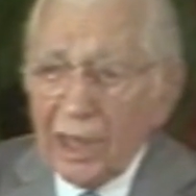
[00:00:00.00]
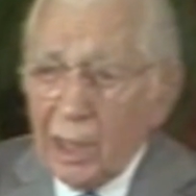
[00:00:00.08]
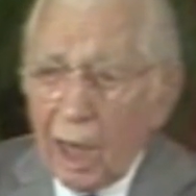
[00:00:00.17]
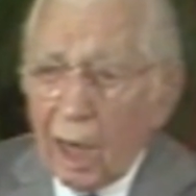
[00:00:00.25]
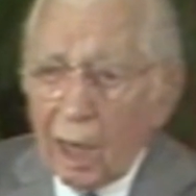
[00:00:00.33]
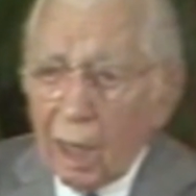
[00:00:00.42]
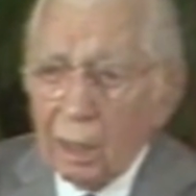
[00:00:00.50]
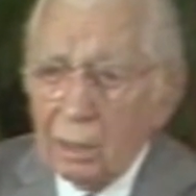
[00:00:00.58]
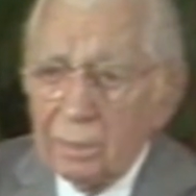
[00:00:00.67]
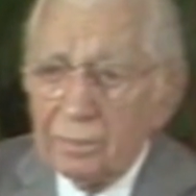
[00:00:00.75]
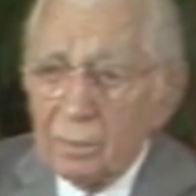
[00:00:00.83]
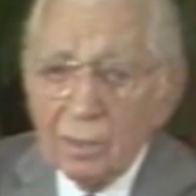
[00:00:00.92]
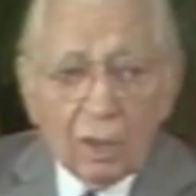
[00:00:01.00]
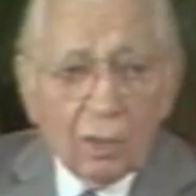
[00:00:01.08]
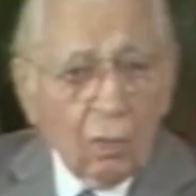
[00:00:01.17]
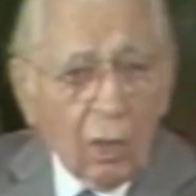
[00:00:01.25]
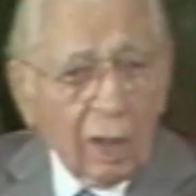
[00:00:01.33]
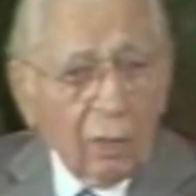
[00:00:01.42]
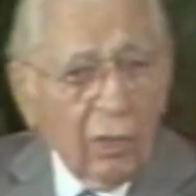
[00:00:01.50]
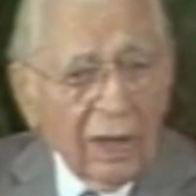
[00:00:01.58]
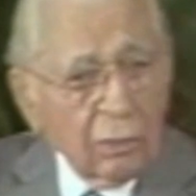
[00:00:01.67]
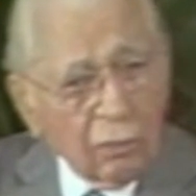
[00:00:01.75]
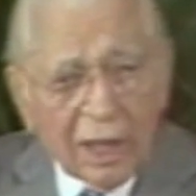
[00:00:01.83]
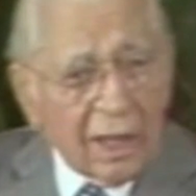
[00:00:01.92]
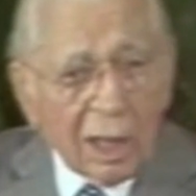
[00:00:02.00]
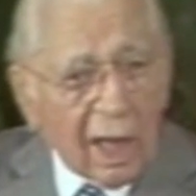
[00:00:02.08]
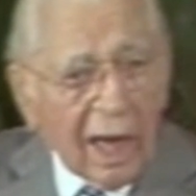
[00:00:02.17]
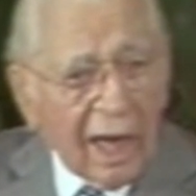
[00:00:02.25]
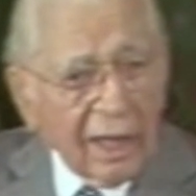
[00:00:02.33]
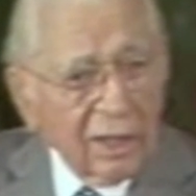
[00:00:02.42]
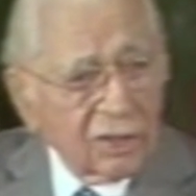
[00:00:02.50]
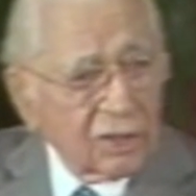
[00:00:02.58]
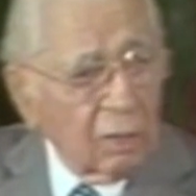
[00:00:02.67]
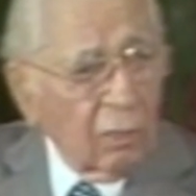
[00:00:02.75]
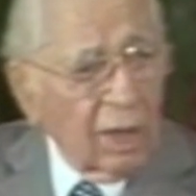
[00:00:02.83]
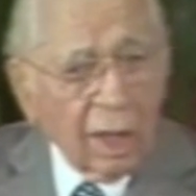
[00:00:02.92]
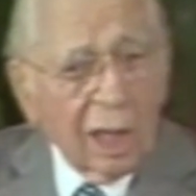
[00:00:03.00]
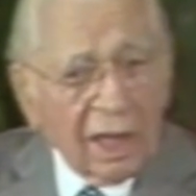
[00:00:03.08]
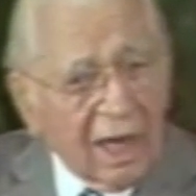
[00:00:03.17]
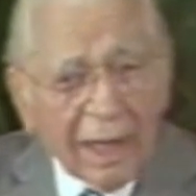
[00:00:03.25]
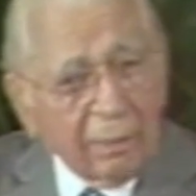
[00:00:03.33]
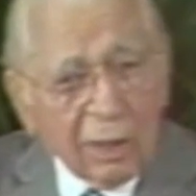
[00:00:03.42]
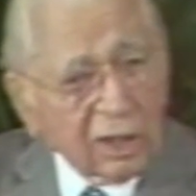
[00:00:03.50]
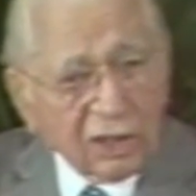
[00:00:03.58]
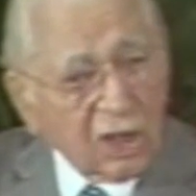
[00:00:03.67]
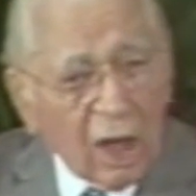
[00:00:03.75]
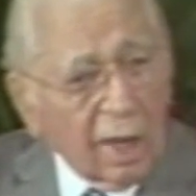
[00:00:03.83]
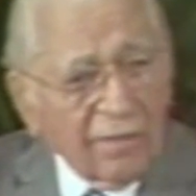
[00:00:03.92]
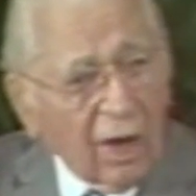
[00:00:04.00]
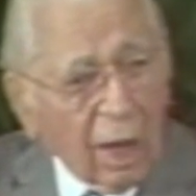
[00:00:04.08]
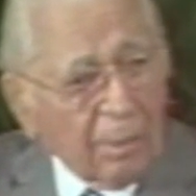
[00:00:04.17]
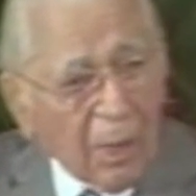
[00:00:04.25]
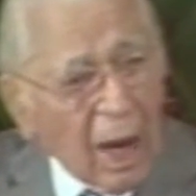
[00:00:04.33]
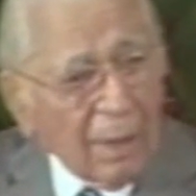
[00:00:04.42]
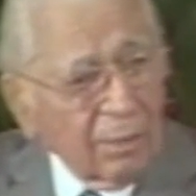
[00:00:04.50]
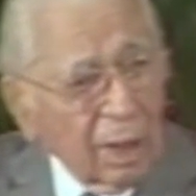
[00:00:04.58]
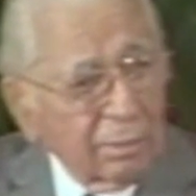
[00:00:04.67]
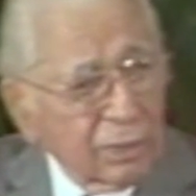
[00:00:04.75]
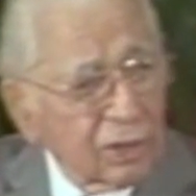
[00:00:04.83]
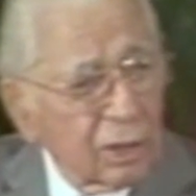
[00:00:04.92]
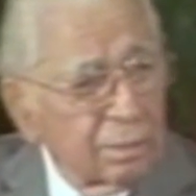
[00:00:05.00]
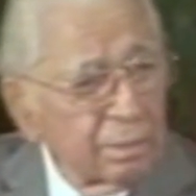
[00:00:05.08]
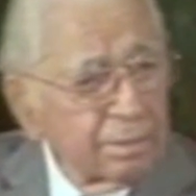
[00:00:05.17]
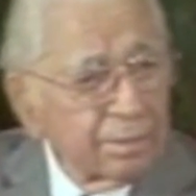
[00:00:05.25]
we are, where we realize that we are unable to solve our problems.